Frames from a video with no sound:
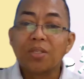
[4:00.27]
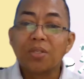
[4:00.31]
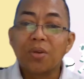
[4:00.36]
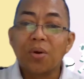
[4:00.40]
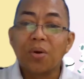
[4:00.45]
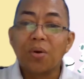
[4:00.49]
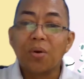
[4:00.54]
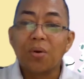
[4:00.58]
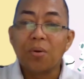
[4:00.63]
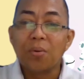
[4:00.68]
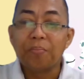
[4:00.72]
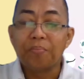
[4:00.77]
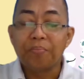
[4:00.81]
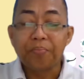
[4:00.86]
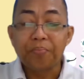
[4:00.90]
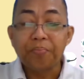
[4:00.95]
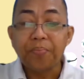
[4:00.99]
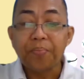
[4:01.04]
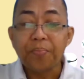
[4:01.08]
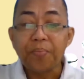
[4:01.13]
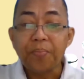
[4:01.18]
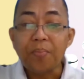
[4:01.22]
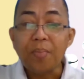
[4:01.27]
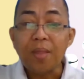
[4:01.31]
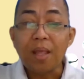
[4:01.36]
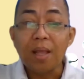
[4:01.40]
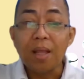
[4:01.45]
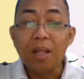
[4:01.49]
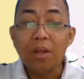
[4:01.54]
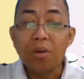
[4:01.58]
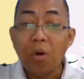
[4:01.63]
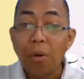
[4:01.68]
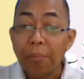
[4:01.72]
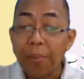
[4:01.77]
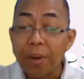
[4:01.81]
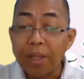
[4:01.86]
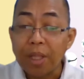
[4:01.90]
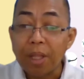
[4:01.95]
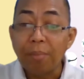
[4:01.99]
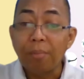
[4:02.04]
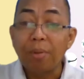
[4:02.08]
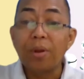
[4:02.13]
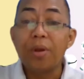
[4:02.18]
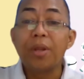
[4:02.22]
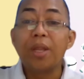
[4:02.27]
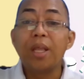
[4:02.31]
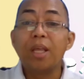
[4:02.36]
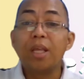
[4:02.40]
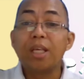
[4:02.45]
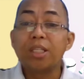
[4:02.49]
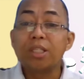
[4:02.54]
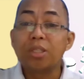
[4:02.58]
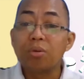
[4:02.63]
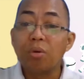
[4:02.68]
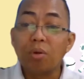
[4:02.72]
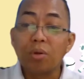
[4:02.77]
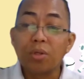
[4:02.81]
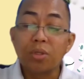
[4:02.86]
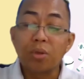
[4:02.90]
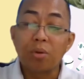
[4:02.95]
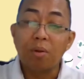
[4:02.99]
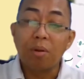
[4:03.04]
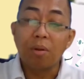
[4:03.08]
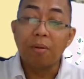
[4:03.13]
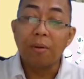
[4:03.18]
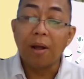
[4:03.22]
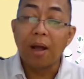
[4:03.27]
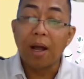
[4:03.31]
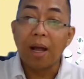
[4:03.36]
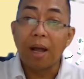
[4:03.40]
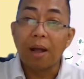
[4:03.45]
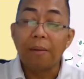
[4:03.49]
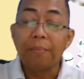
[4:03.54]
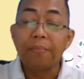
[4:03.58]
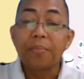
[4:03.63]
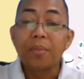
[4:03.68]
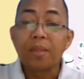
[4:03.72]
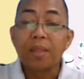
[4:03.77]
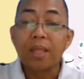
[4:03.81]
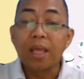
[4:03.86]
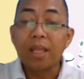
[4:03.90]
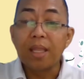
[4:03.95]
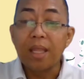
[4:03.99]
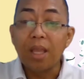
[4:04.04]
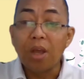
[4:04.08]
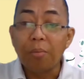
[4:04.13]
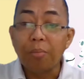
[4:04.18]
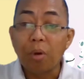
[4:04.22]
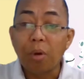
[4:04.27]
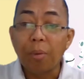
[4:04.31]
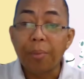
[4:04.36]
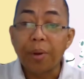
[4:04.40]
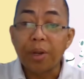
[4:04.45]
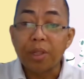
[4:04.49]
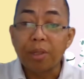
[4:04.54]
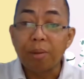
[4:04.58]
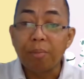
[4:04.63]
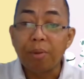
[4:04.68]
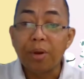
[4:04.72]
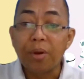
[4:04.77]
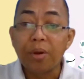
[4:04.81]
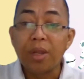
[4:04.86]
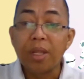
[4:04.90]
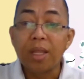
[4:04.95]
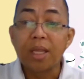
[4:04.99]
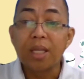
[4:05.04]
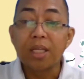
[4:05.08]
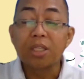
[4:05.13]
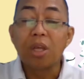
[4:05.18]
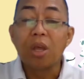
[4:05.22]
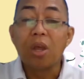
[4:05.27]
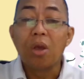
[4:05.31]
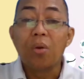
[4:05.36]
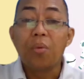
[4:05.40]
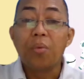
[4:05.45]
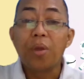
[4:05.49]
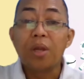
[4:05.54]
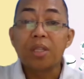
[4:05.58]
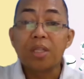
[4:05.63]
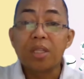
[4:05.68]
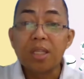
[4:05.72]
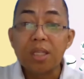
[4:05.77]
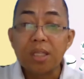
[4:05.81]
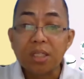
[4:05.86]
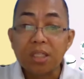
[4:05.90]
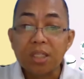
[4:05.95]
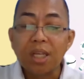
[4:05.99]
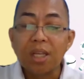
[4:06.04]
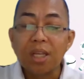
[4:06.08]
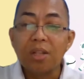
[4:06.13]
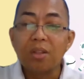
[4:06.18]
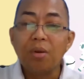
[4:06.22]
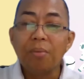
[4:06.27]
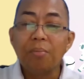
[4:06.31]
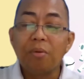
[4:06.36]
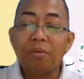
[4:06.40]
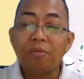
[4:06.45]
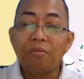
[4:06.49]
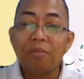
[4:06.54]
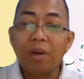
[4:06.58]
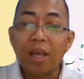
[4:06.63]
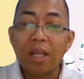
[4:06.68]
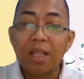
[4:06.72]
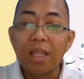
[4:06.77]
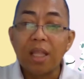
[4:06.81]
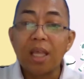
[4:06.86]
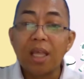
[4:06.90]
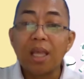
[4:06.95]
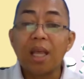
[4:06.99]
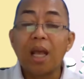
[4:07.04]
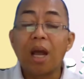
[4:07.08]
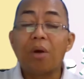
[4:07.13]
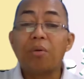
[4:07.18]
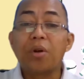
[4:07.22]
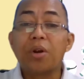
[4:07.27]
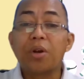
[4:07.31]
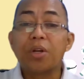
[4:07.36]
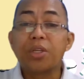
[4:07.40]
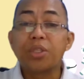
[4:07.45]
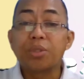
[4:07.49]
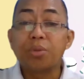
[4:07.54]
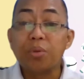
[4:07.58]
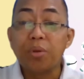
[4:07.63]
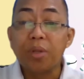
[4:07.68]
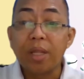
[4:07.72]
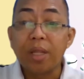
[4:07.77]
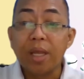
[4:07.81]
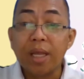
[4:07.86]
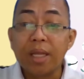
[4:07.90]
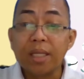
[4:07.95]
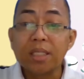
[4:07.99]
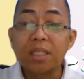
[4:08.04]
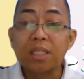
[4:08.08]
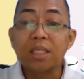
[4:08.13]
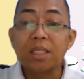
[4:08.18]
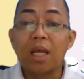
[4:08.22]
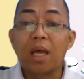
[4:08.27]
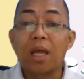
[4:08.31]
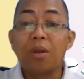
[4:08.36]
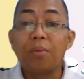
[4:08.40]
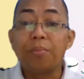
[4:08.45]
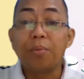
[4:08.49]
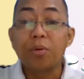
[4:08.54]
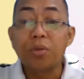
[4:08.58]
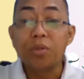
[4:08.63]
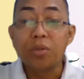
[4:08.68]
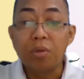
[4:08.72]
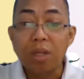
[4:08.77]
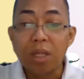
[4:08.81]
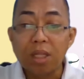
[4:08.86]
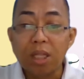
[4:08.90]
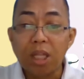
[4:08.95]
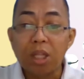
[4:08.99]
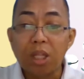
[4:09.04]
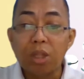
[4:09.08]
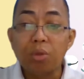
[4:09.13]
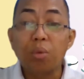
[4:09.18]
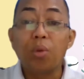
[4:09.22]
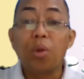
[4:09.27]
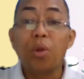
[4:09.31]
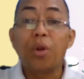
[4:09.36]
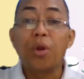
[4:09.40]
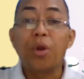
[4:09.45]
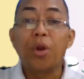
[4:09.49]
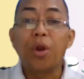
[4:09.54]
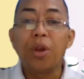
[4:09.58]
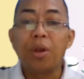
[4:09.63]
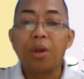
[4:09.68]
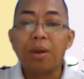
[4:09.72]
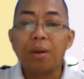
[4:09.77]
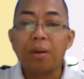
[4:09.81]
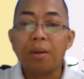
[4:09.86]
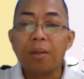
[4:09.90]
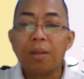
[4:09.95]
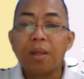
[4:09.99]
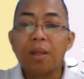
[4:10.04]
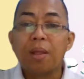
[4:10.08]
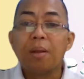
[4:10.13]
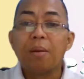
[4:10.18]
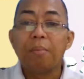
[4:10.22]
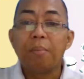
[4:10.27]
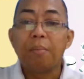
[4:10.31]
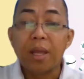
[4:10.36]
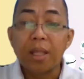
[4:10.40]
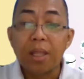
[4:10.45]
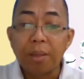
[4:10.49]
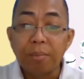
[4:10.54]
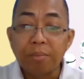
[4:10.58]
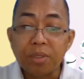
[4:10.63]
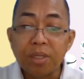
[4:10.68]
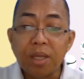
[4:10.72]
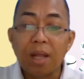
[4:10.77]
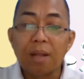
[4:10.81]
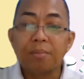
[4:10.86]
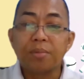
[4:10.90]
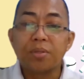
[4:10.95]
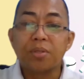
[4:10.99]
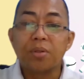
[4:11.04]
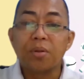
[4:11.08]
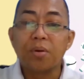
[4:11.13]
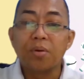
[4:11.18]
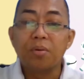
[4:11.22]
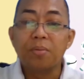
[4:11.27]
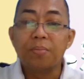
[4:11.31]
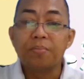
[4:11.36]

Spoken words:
So cooperative learning is also the idea of cooperative learning is we are teaching, providing our students an opportunity to learn by themselves.